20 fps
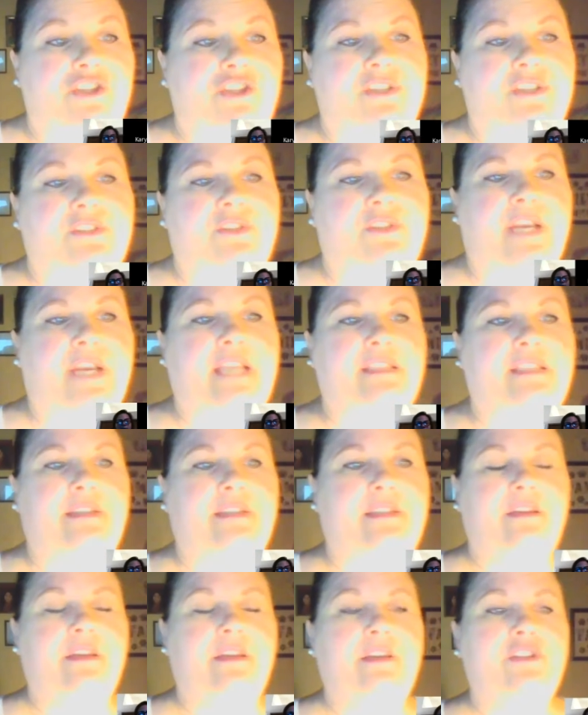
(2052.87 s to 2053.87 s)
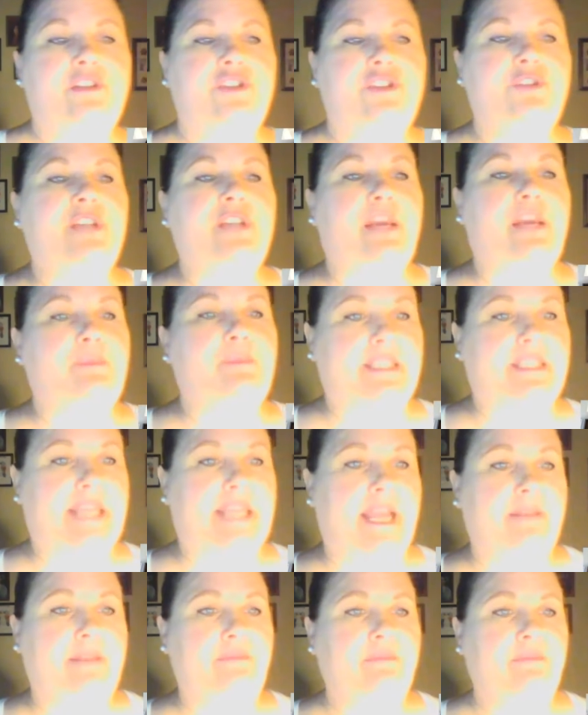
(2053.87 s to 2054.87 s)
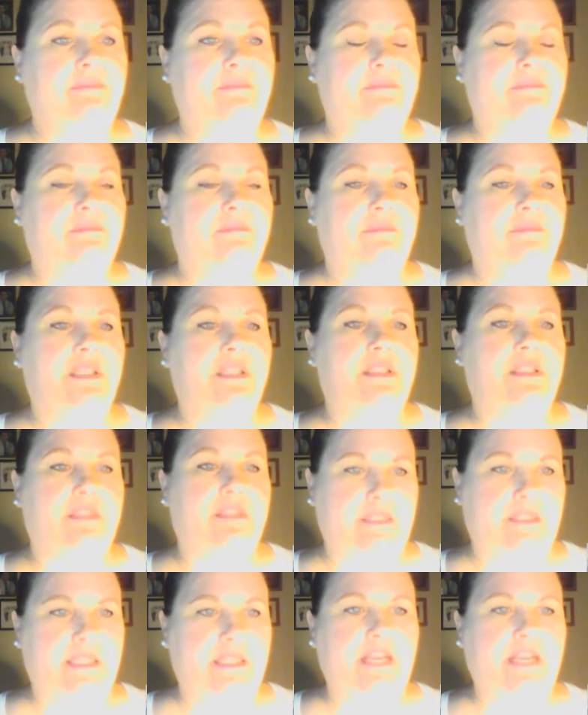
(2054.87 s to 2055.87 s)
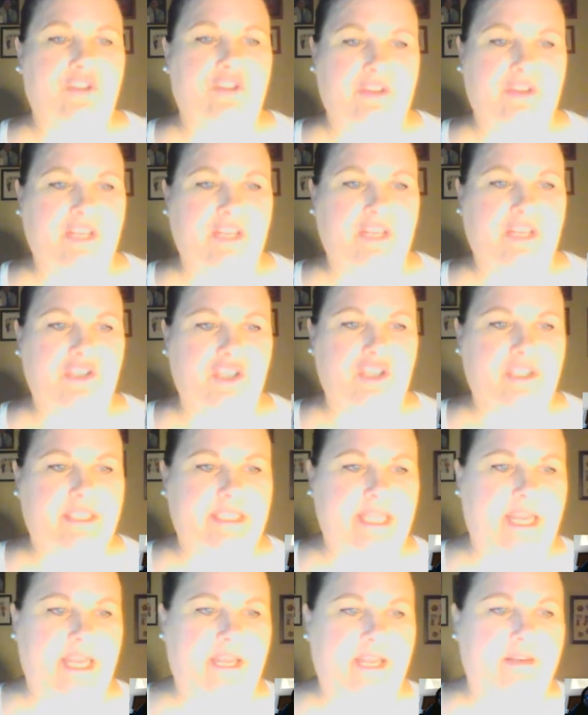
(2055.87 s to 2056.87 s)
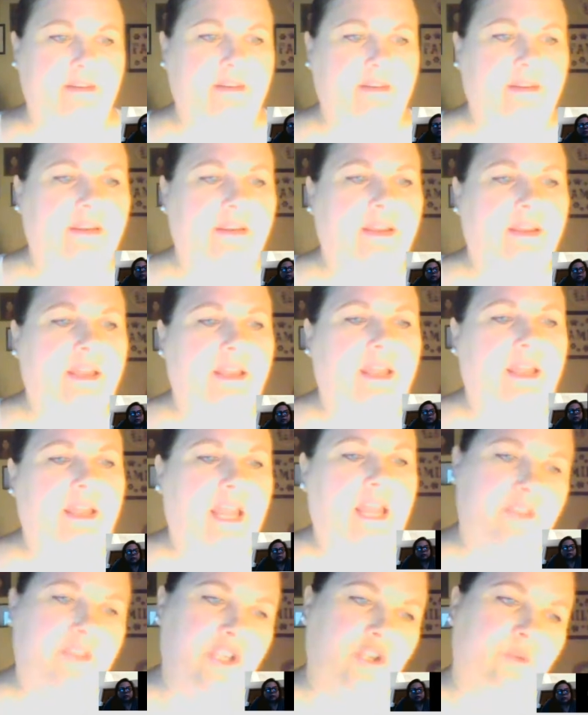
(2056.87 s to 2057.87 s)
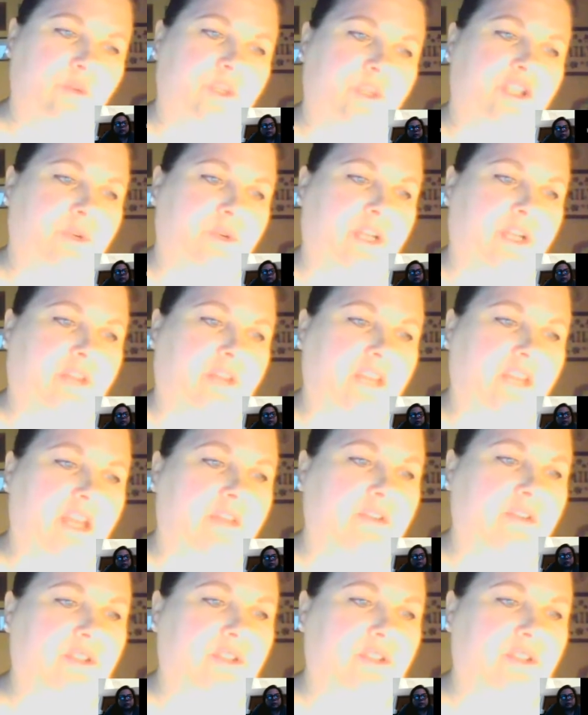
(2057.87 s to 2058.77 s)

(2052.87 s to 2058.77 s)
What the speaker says: So that's 2 times 10, because the standard deviation's 10. And then you would do it on the other